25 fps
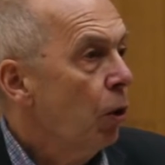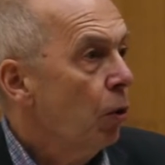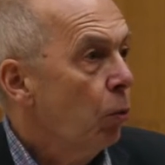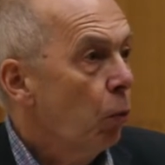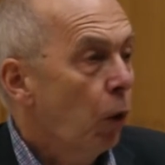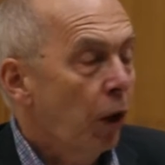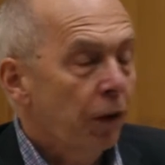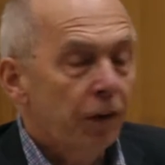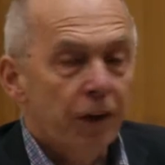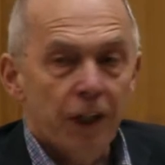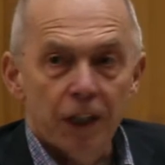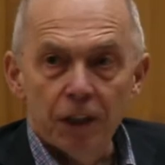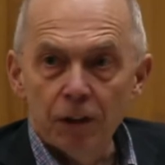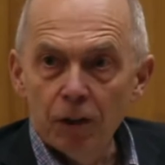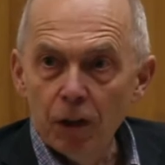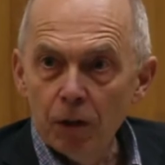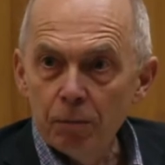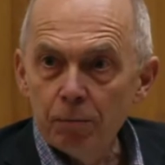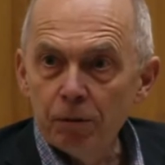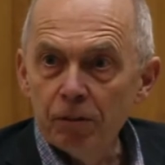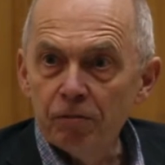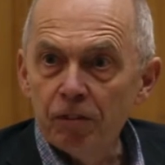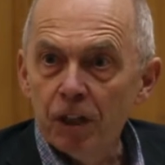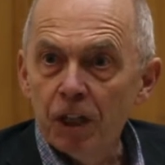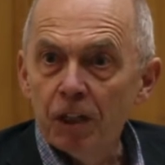what they are
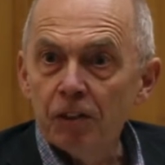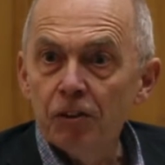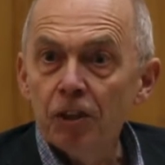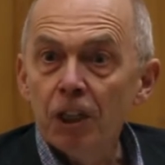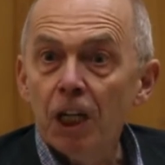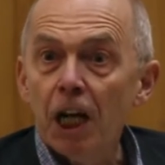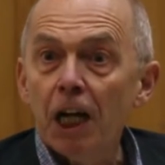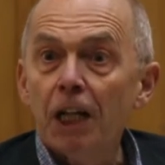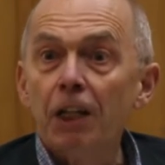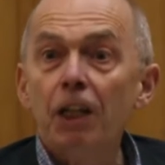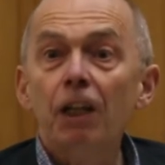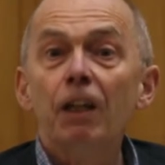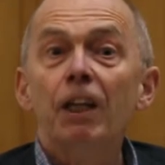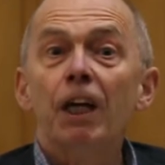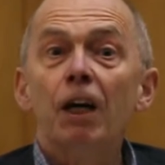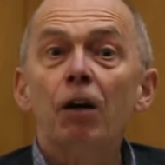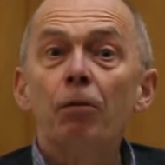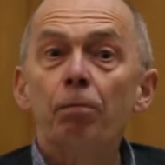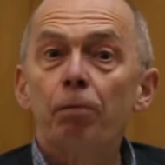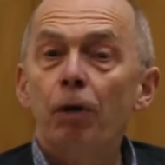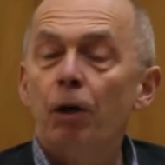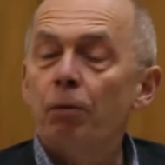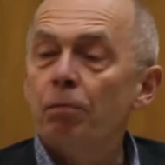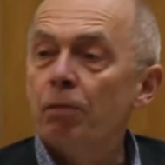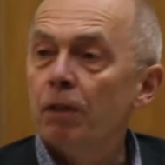not providing, and
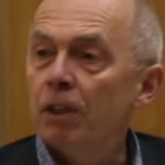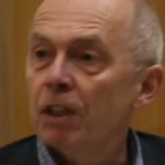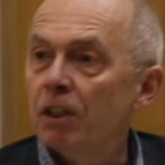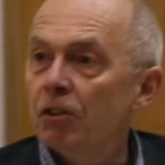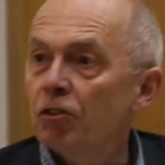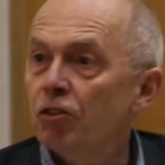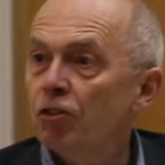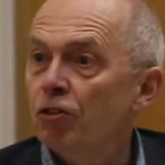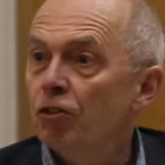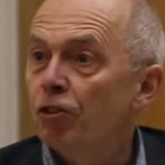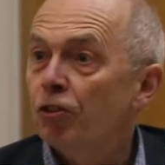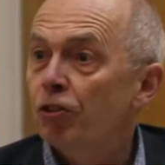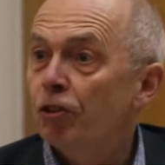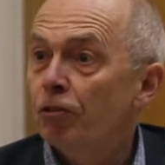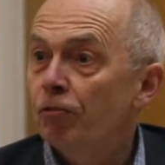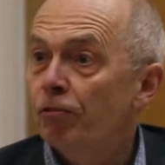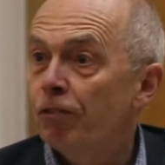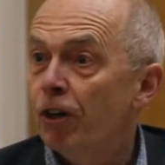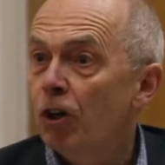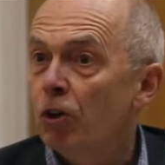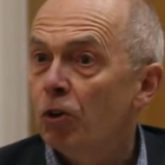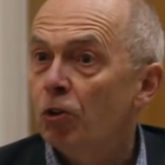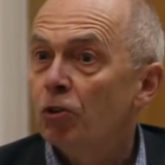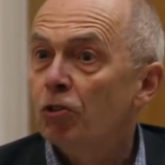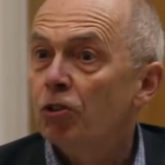allow populations to
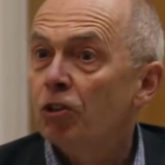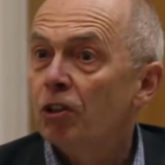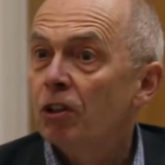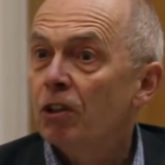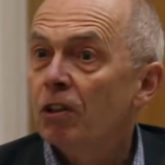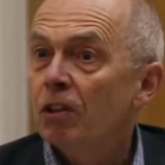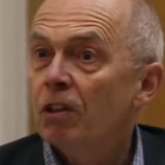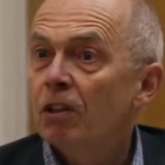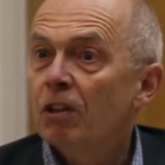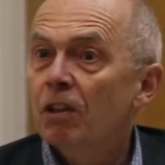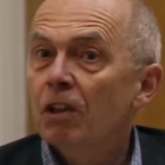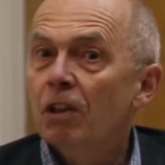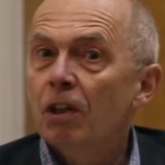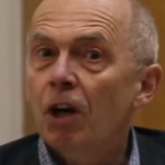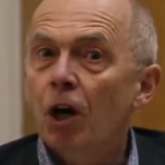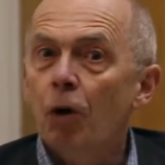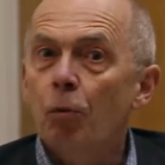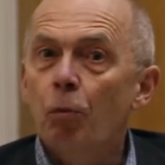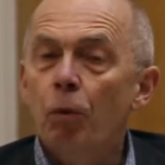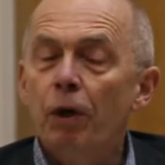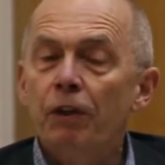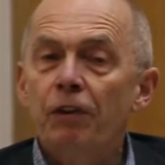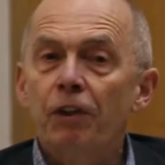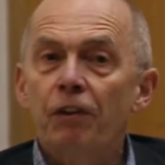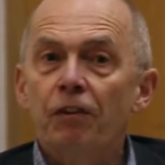vote
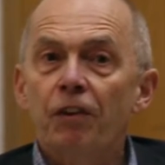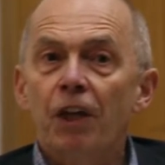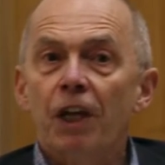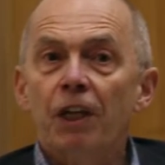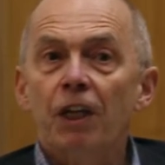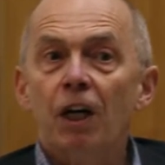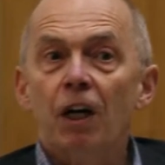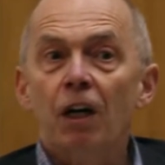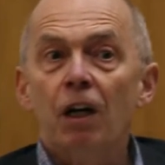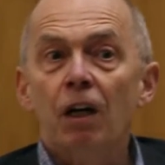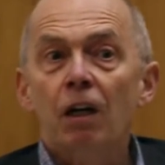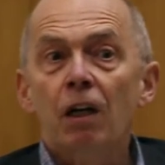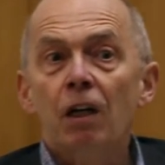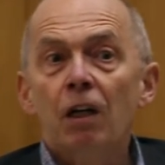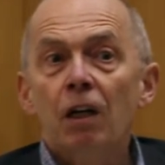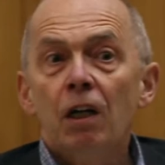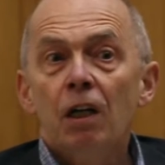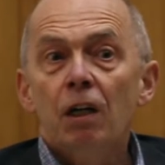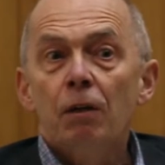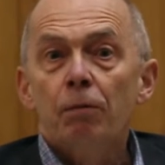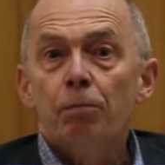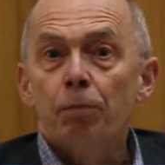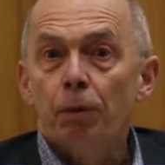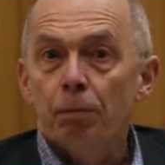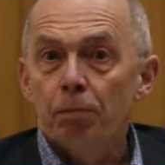on whether they are
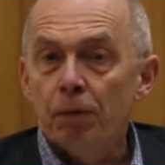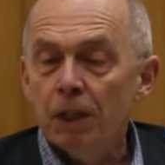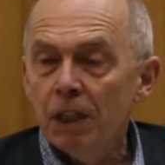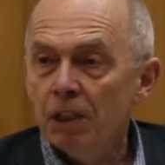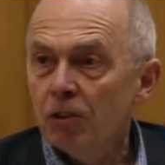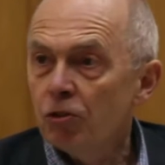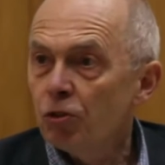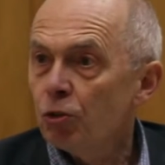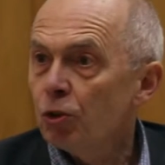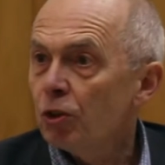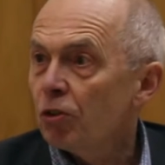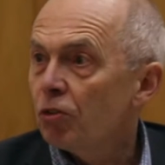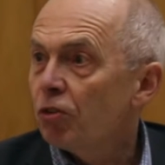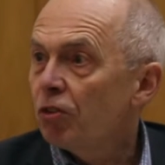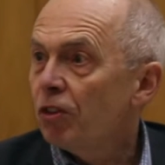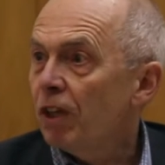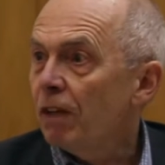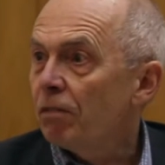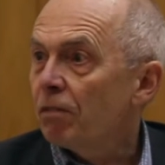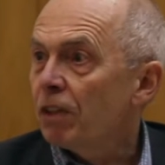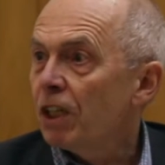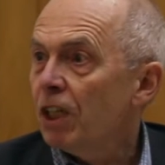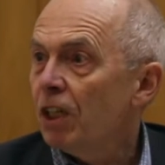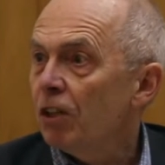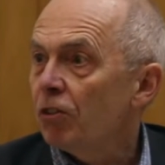prepared to
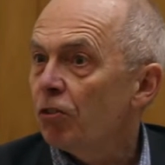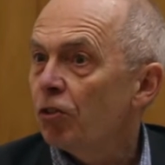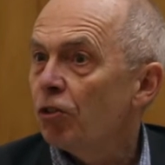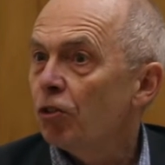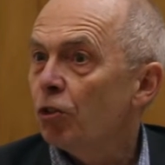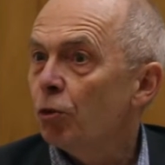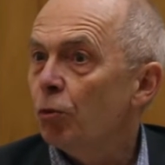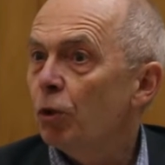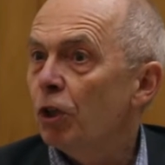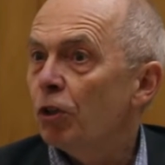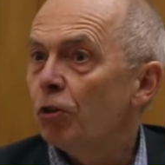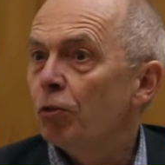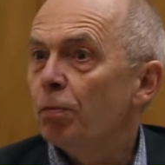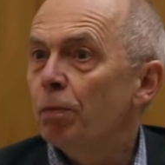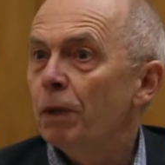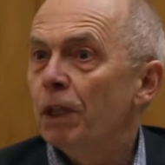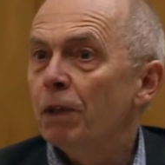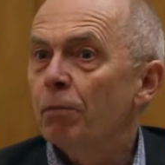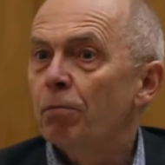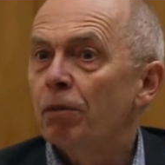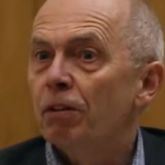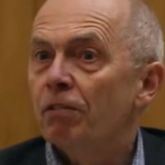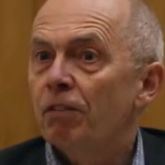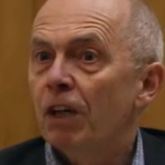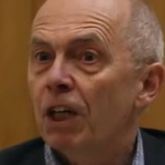accept cuts to what's
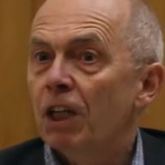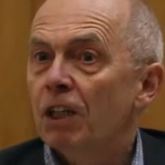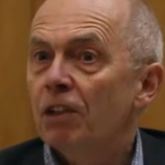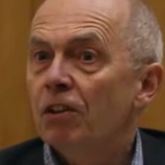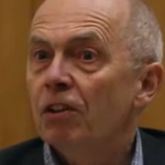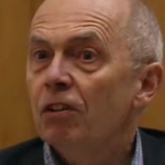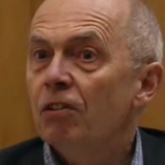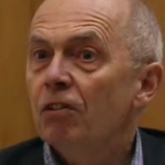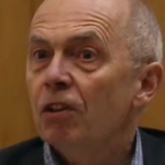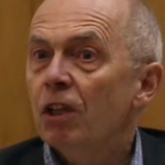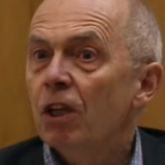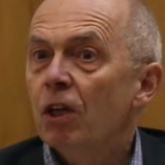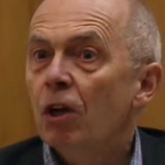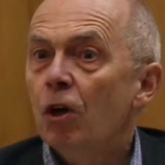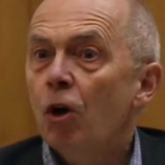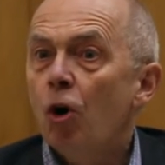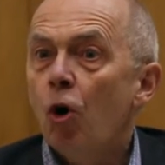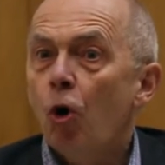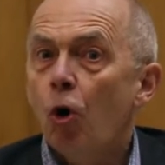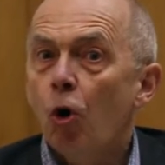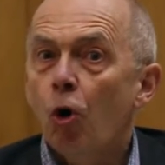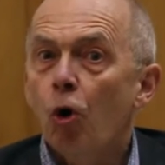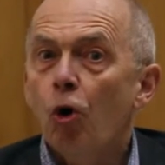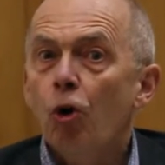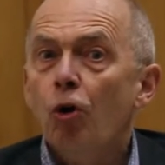being provided,
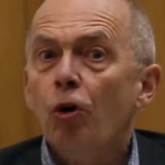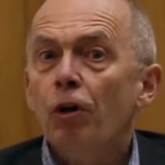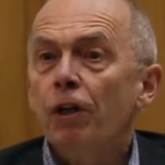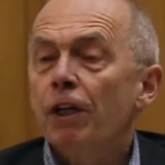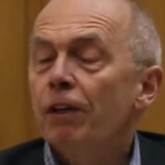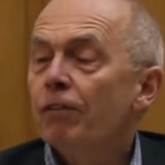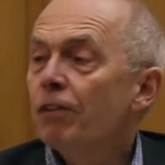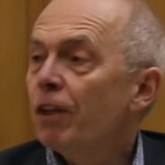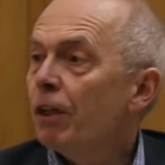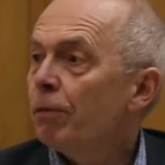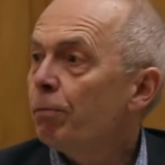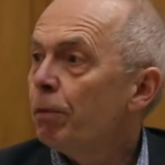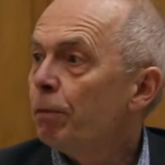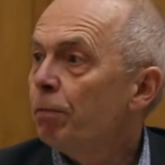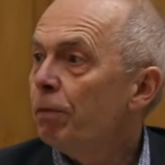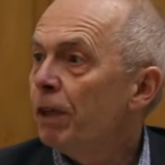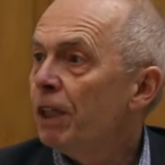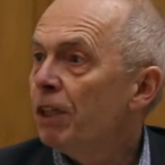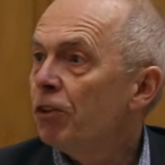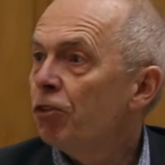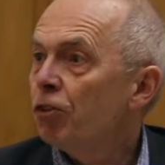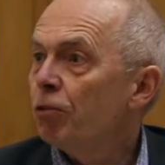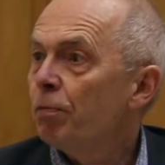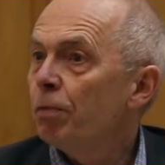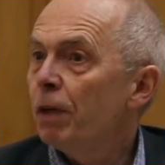or if they're
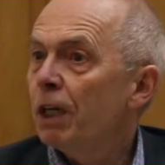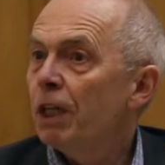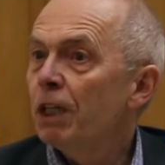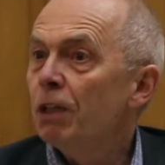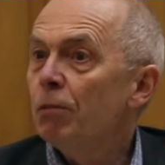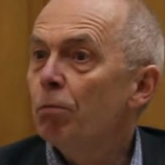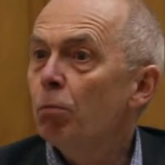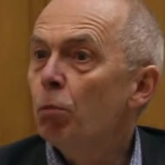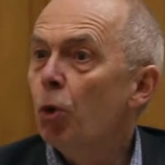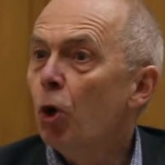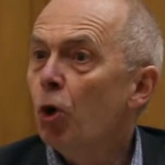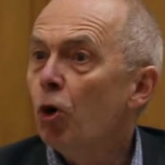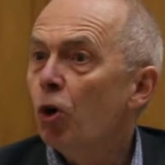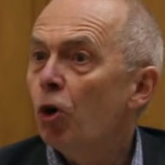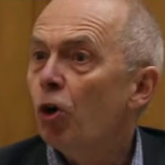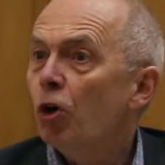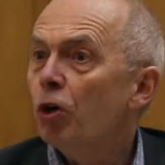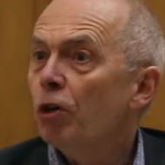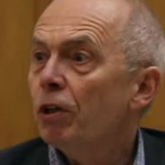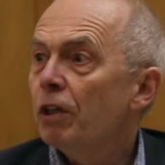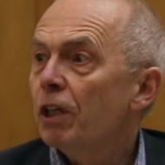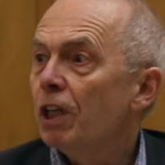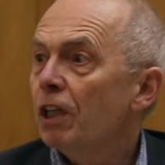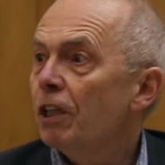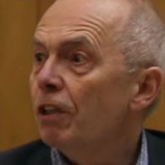prepared to pay
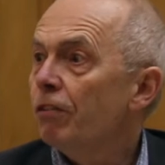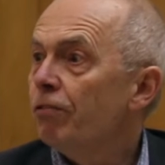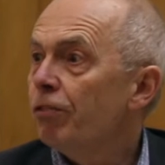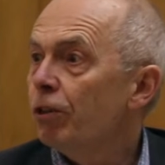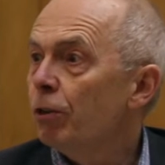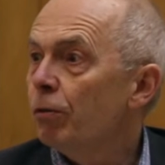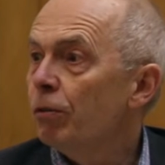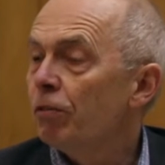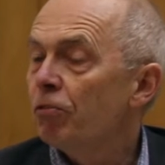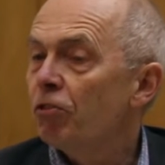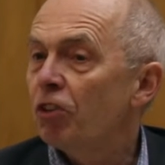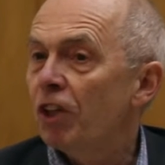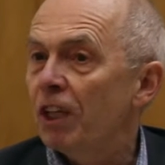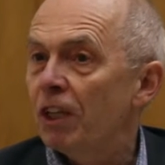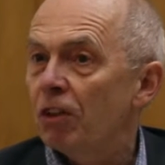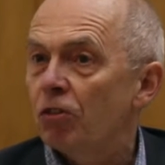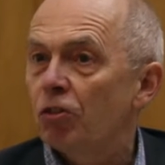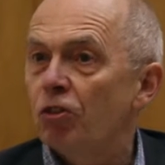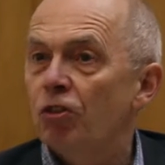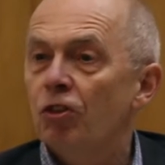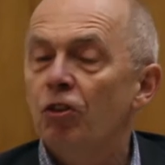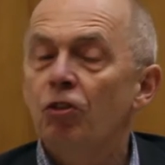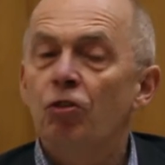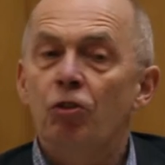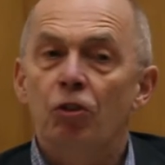more in the form of
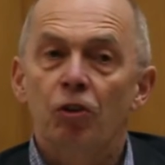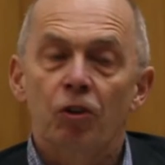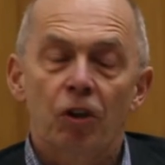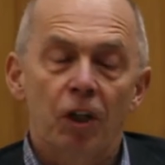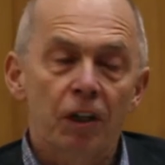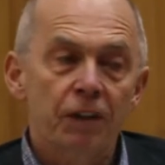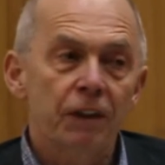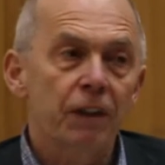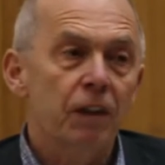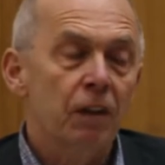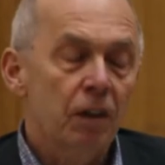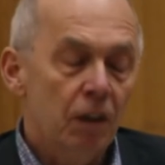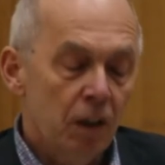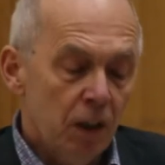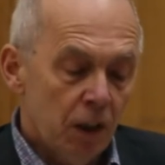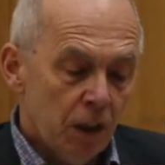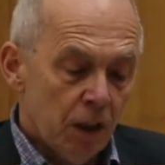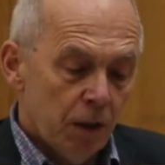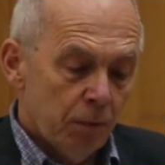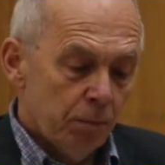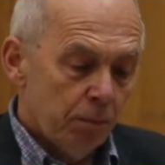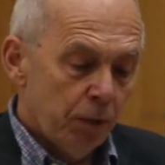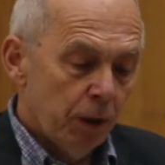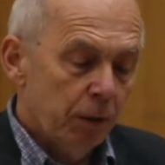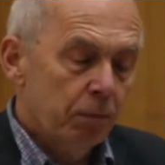taxes or other
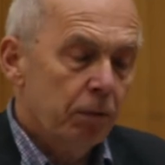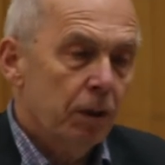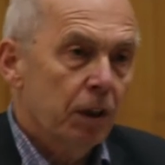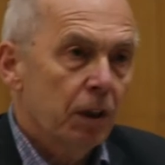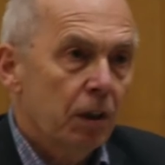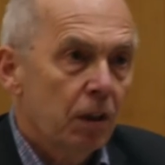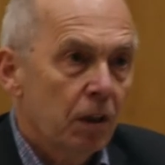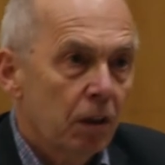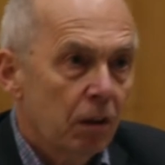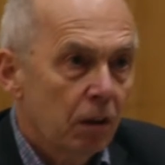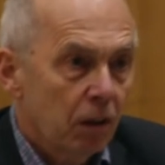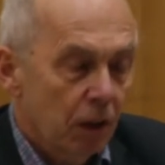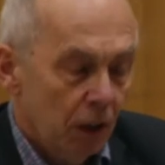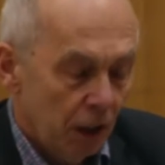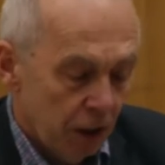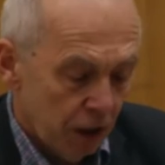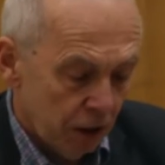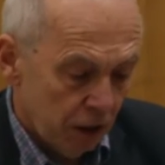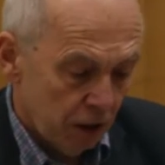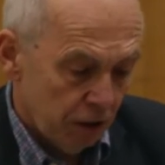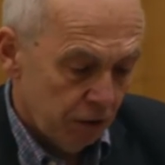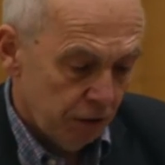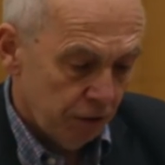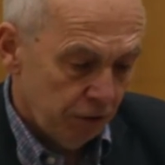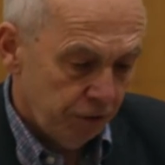public
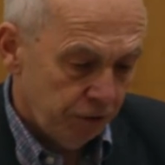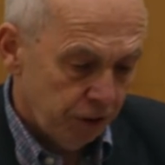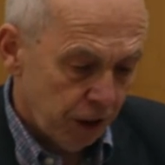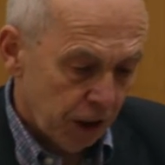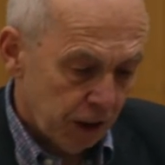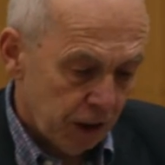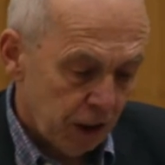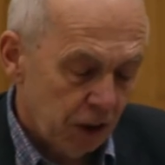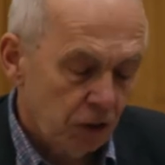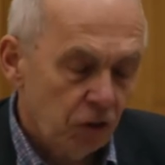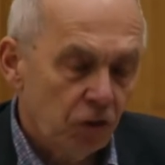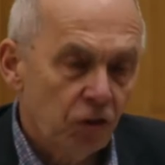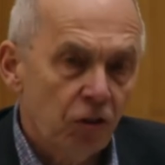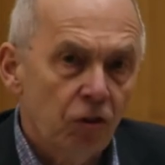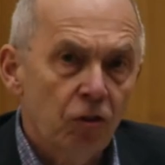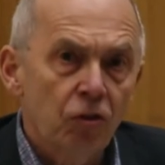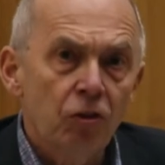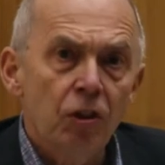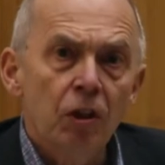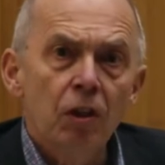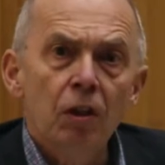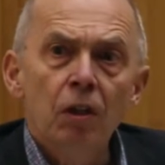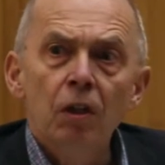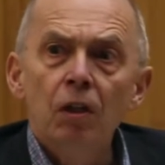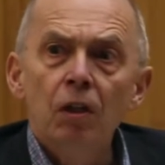finances